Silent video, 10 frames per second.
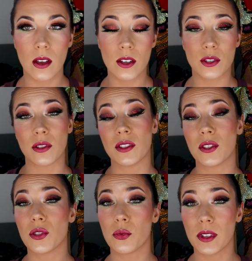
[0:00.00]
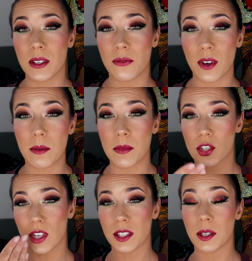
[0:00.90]
So this is a really fun
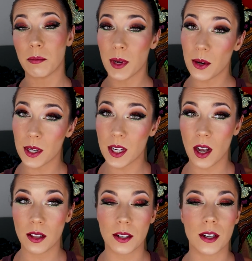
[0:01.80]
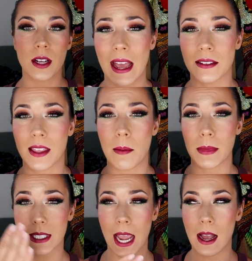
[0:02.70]
magenta berry color. It has that
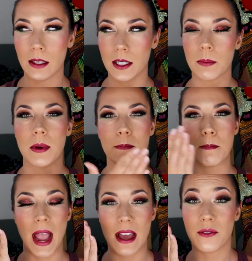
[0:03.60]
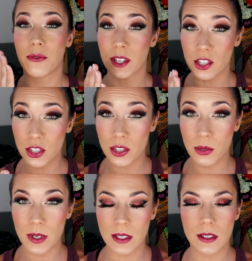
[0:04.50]
metallic but matte finish
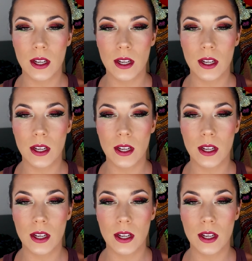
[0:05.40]
to it.